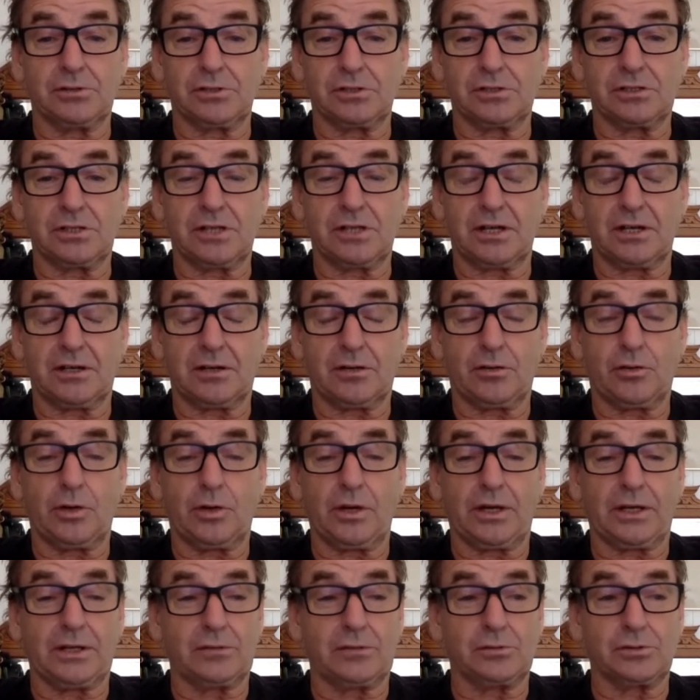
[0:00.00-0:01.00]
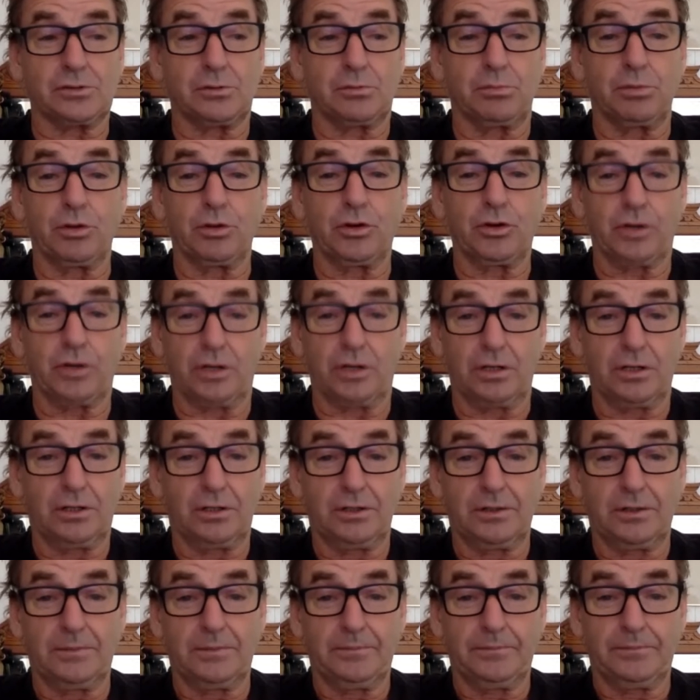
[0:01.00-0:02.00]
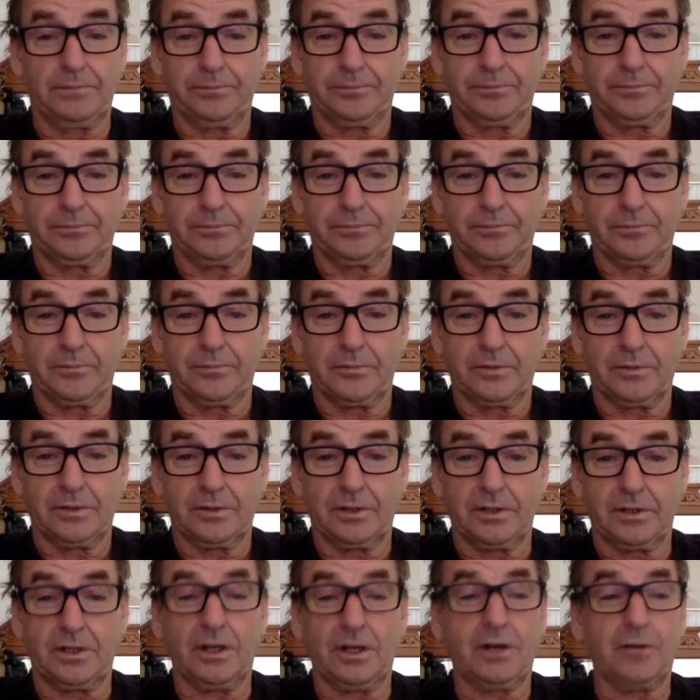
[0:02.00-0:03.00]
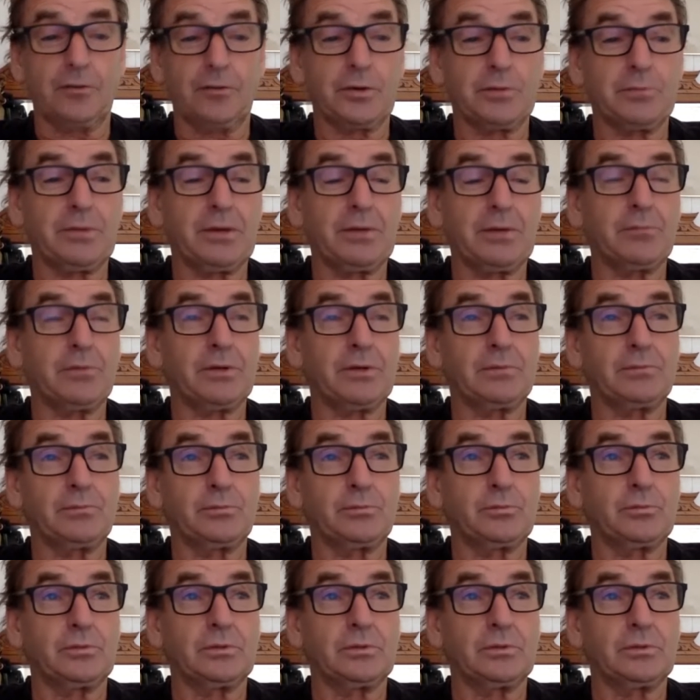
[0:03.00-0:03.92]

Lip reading: just that quick. It was a blur, and I don't remember